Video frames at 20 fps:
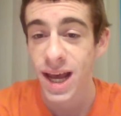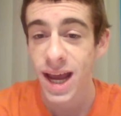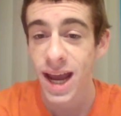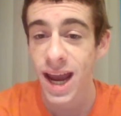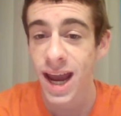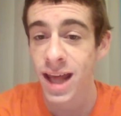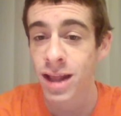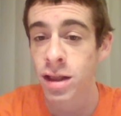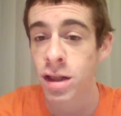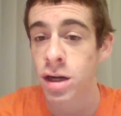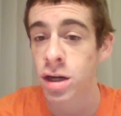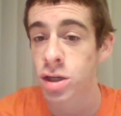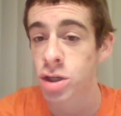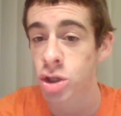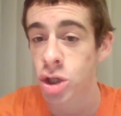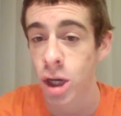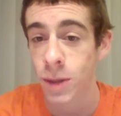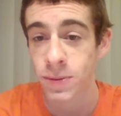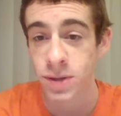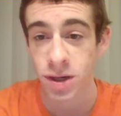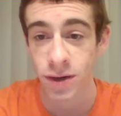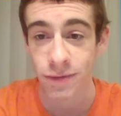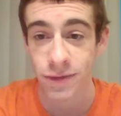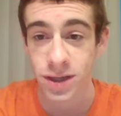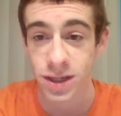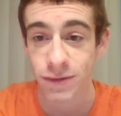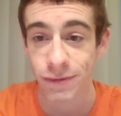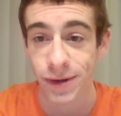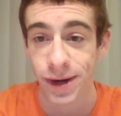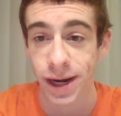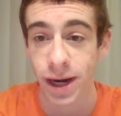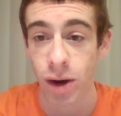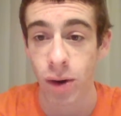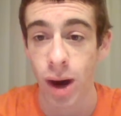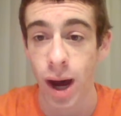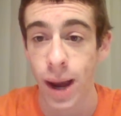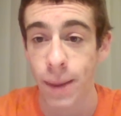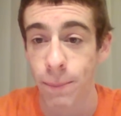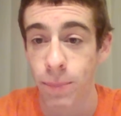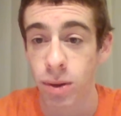In the description of this video,
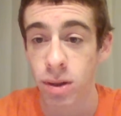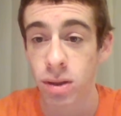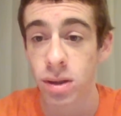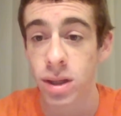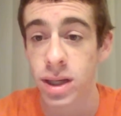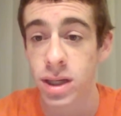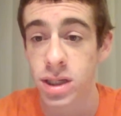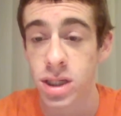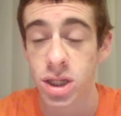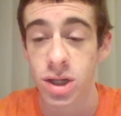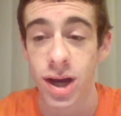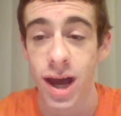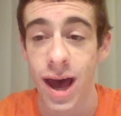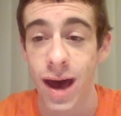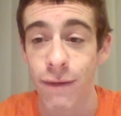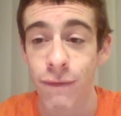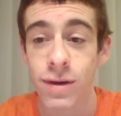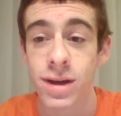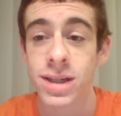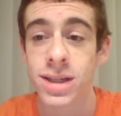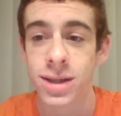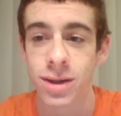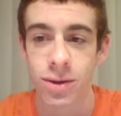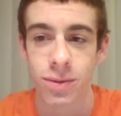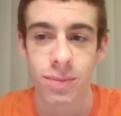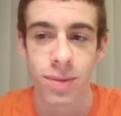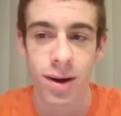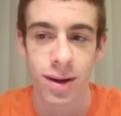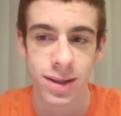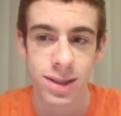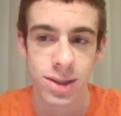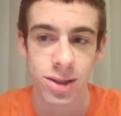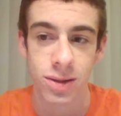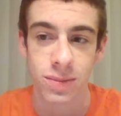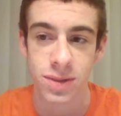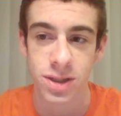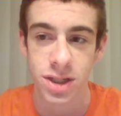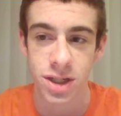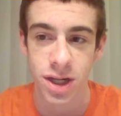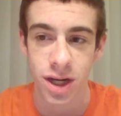I put links to every single
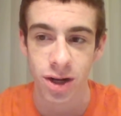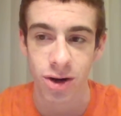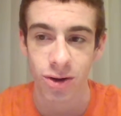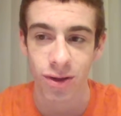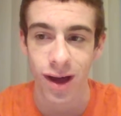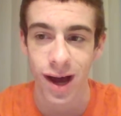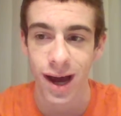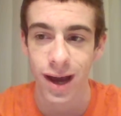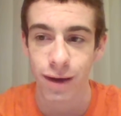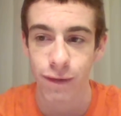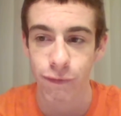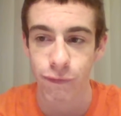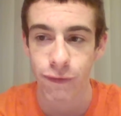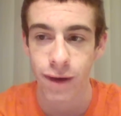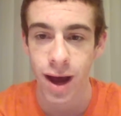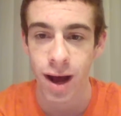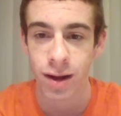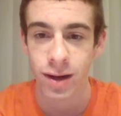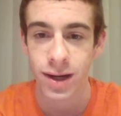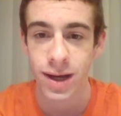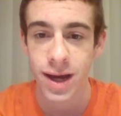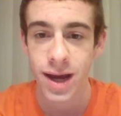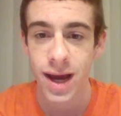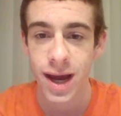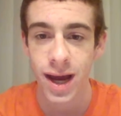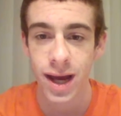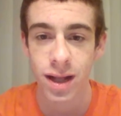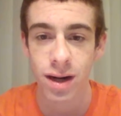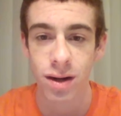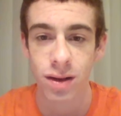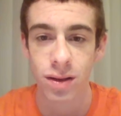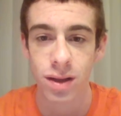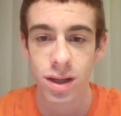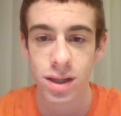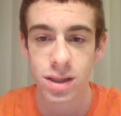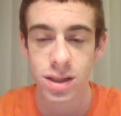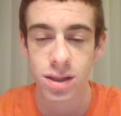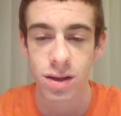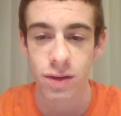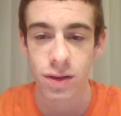Mindstorms channel I have found and a
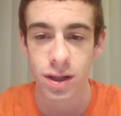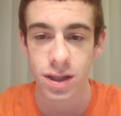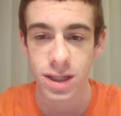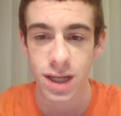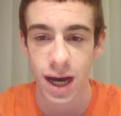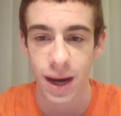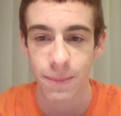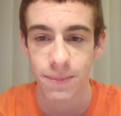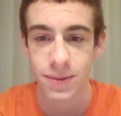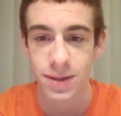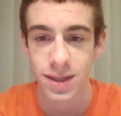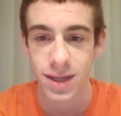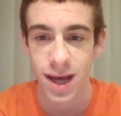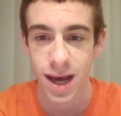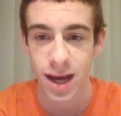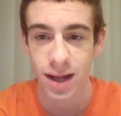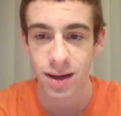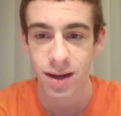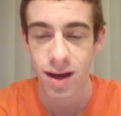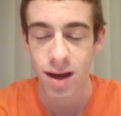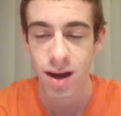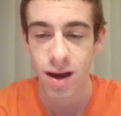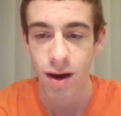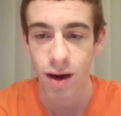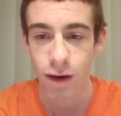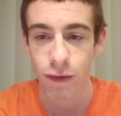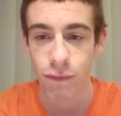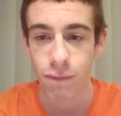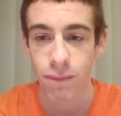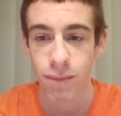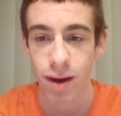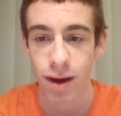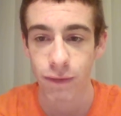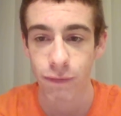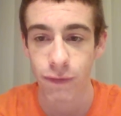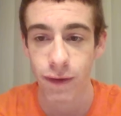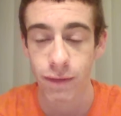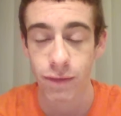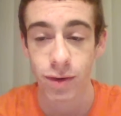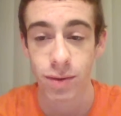list of the top 10 of my
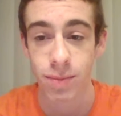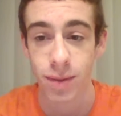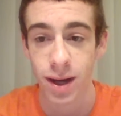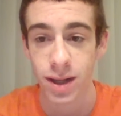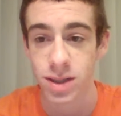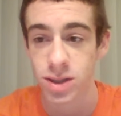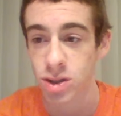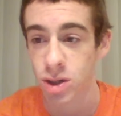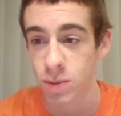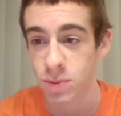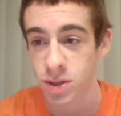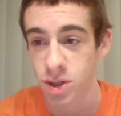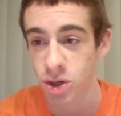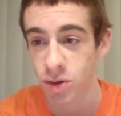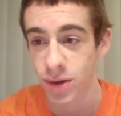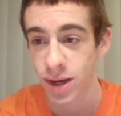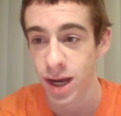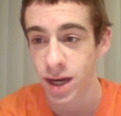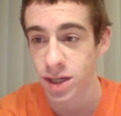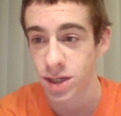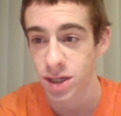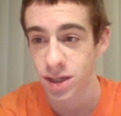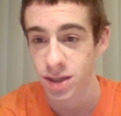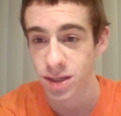favorite Mindstorms creations.